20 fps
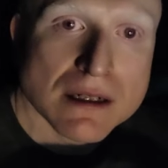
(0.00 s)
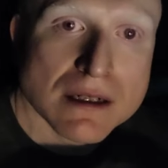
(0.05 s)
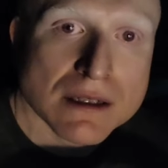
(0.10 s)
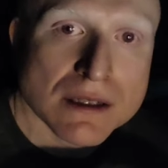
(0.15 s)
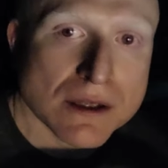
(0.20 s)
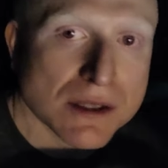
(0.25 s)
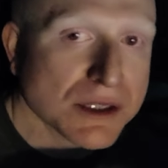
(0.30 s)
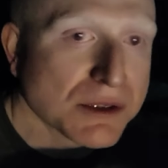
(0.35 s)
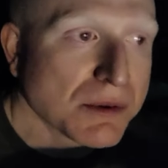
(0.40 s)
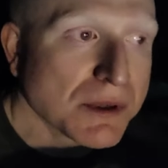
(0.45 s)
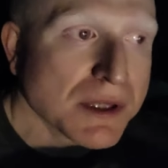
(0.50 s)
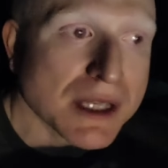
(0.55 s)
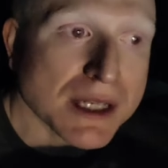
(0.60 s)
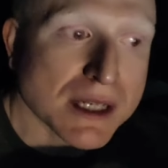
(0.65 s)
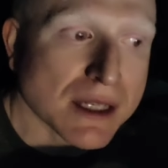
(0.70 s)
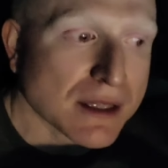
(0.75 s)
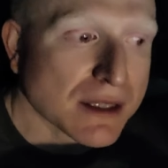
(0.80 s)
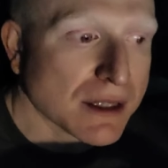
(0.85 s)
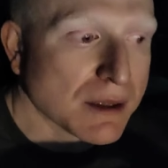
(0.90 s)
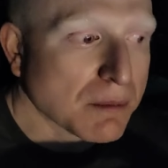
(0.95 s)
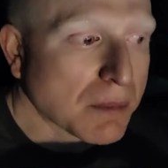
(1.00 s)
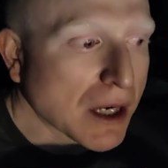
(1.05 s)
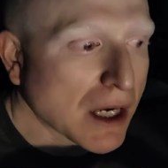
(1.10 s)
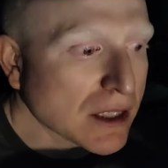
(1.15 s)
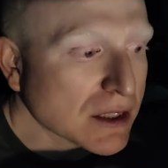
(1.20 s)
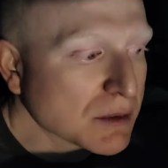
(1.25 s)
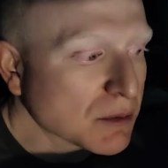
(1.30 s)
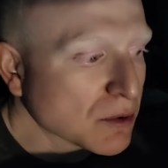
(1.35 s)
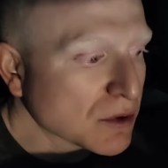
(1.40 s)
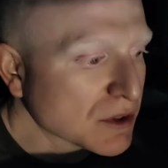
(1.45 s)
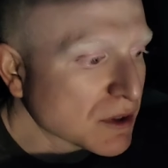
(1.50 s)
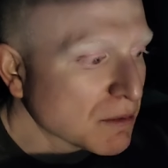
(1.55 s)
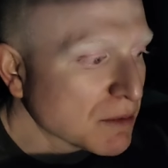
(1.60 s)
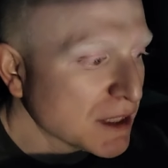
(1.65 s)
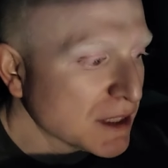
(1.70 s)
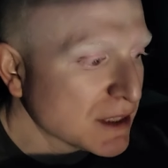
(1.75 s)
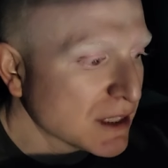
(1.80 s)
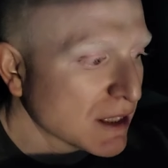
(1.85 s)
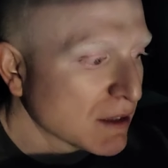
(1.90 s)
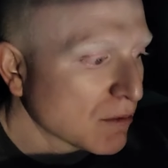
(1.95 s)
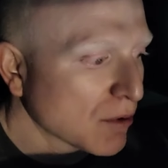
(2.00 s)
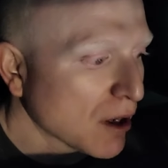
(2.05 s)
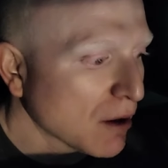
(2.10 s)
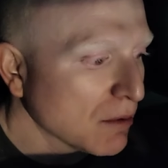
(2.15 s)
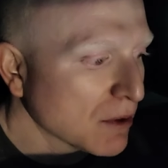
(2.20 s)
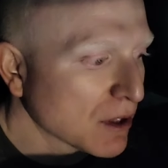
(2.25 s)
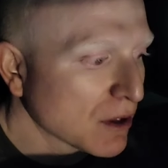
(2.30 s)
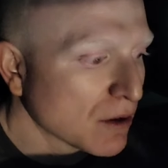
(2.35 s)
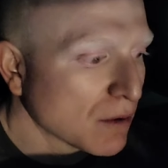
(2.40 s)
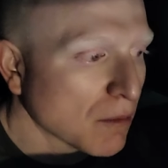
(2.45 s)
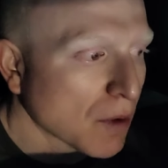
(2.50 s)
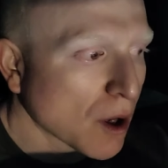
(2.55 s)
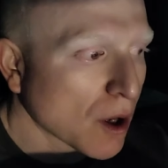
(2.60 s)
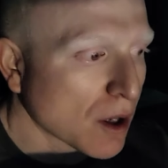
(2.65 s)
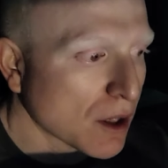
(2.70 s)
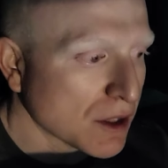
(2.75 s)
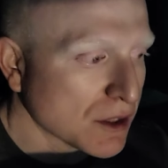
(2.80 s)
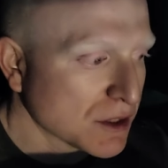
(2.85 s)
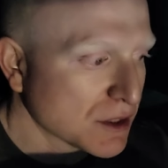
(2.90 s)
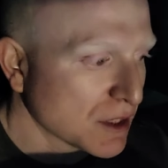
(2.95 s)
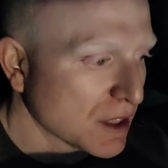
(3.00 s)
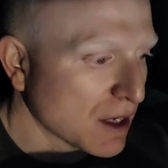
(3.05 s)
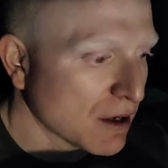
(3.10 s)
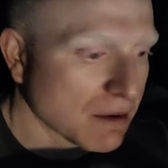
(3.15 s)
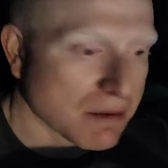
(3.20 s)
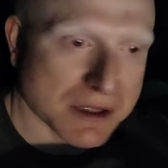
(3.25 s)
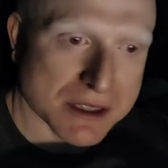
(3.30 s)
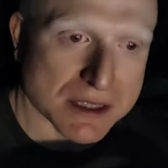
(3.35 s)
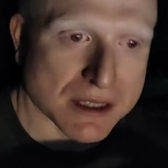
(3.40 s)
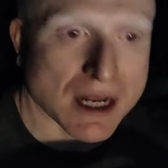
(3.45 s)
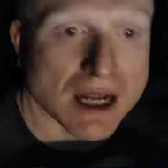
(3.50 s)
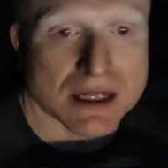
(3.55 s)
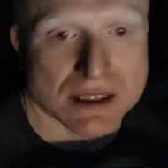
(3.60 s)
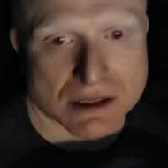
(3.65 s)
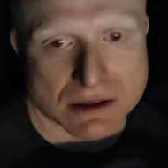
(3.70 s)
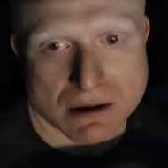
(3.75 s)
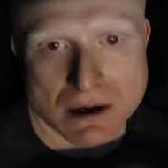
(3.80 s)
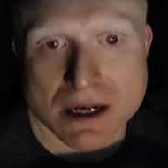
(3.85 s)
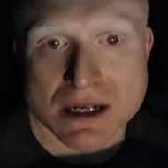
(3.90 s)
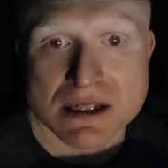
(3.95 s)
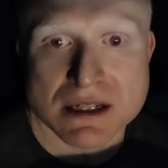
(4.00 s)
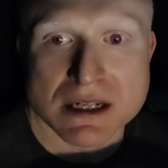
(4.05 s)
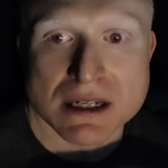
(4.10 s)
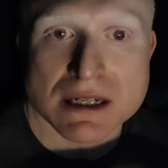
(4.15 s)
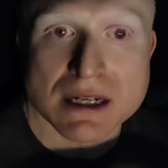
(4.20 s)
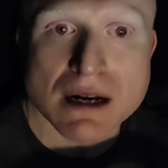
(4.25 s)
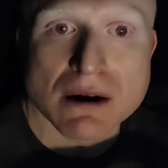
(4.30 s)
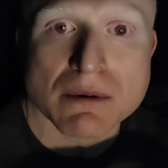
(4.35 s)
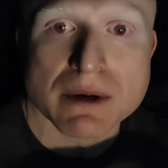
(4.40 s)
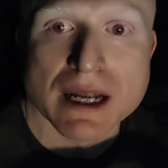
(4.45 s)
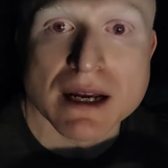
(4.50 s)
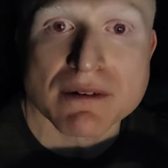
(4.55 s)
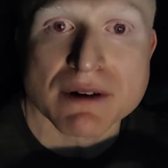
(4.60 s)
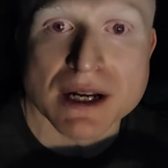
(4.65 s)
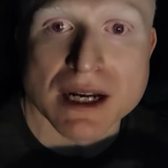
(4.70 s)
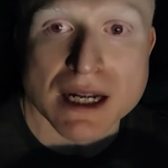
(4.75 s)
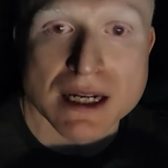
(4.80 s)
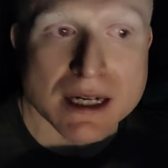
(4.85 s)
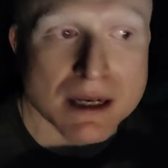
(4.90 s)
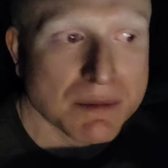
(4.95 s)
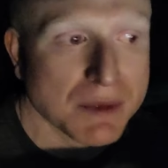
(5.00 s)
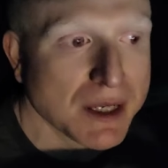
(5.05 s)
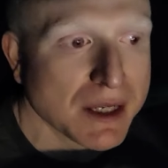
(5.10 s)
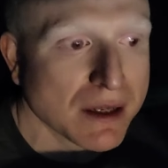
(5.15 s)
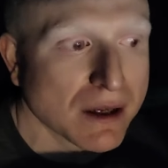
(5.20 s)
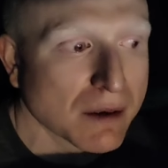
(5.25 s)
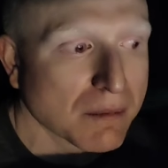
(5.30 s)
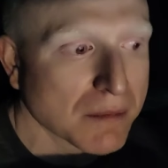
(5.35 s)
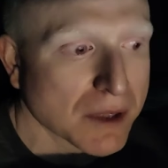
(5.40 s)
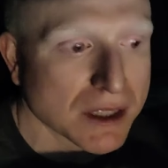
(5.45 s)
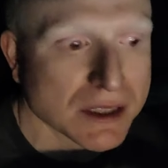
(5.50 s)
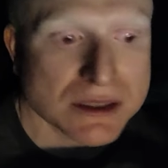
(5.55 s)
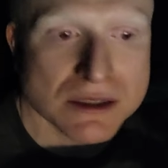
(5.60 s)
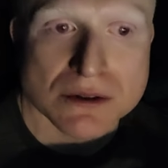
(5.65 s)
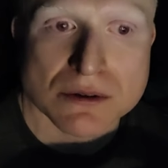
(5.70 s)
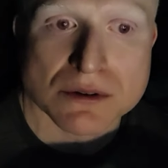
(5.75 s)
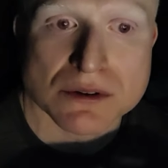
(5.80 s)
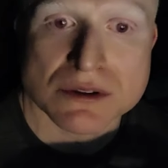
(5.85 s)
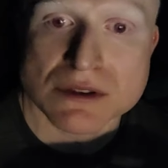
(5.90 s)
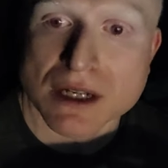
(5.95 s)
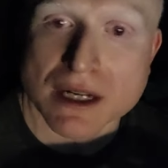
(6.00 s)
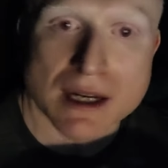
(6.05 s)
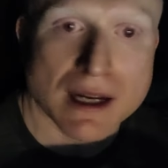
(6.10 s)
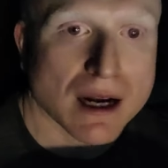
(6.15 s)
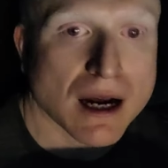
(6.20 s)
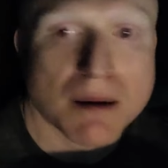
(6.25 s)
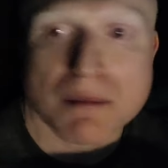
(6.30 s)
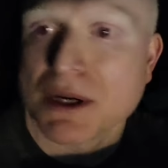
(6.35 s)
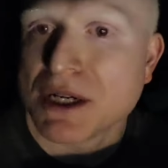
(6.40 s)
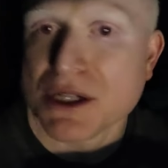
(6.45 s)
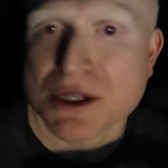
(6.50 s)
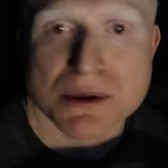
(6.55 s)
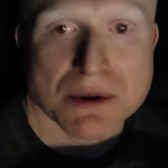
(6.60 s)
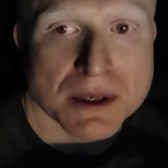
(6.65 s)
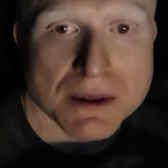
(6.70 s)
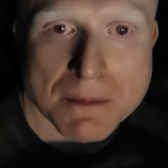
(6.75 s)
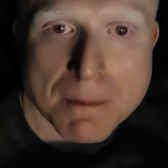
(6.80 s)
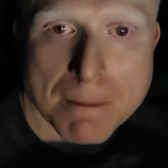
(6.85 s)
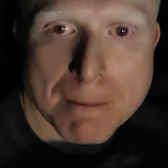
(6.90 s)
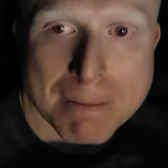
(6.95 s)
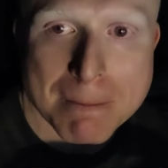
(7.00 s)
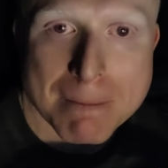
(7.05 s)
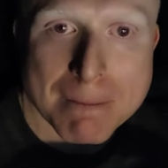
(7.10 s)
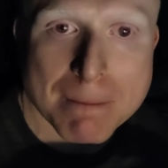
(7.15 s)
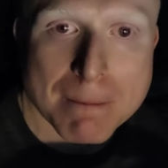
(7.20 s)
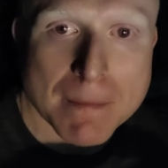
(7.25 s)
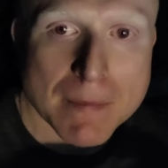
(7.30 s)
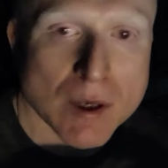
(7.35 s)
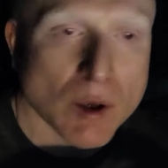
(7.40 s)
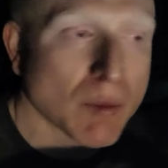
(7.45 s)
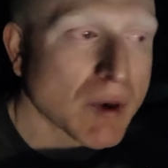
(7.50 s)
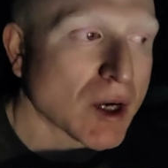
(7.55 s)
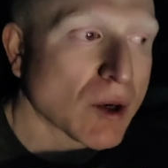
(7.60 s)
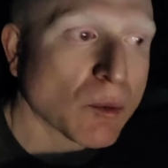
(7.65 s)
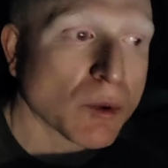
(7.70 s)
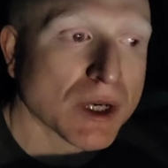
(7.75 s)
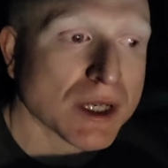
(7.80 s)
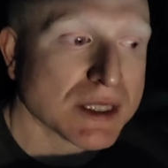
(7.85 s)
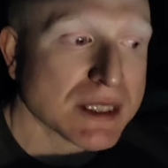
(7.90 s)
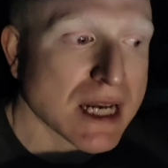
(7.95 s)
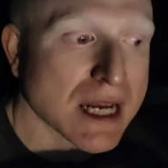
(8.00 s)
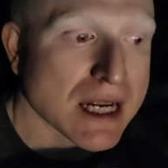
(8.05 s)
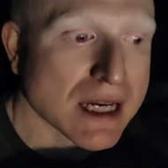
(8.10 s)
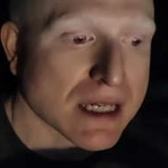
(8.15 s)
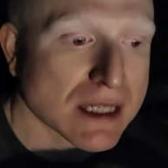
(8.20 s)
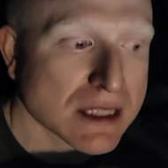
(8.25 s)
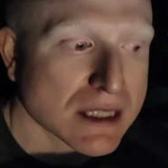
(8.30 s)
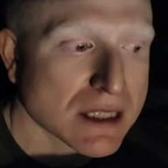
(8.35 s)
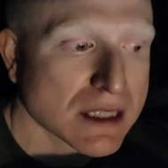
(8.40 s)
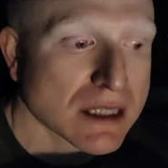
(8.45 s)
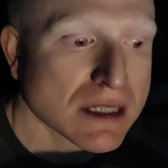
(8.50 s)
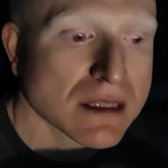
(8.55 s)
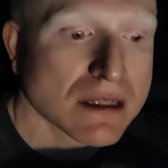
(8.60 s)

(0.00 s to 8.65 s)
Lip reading: There's really nothing impossible. Somebody said, well, I want to go to Mars. And everybody said, that's crazy. And now we have a guy named Elon Musk who's like, I'm going to do it no matter what it takes,